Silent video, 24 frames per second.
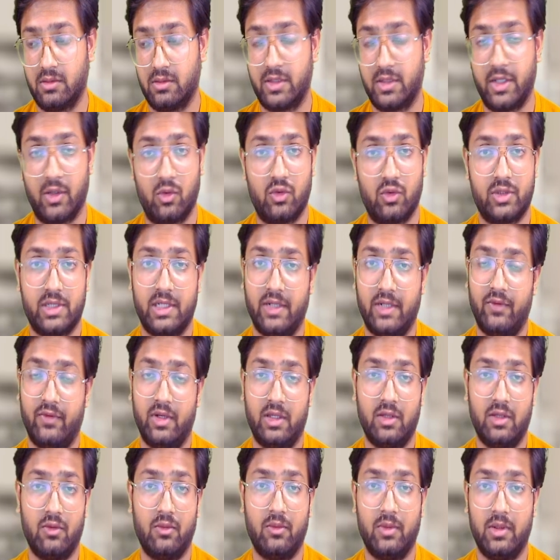kerosene,
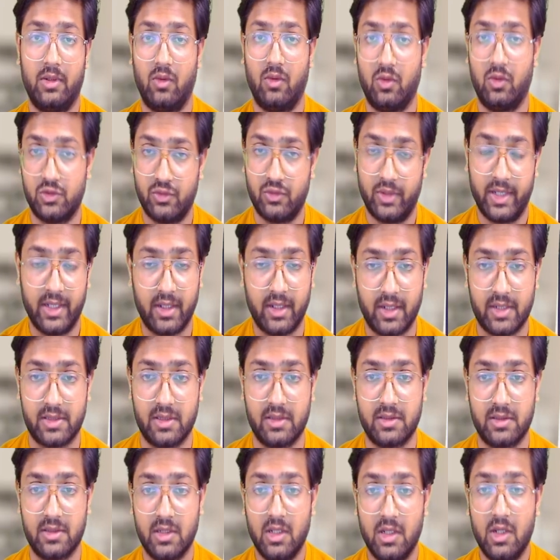everything will also
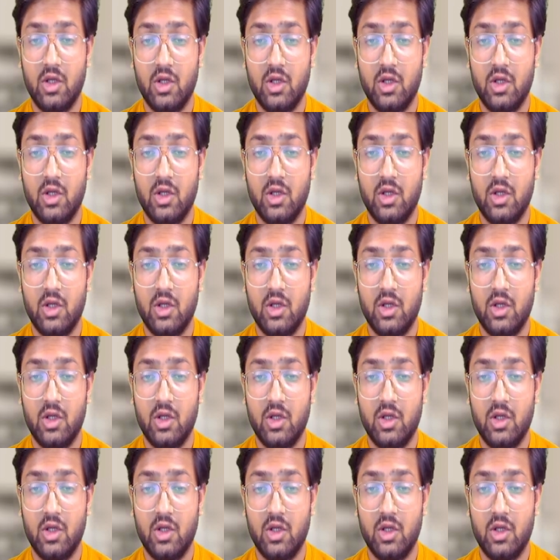increases.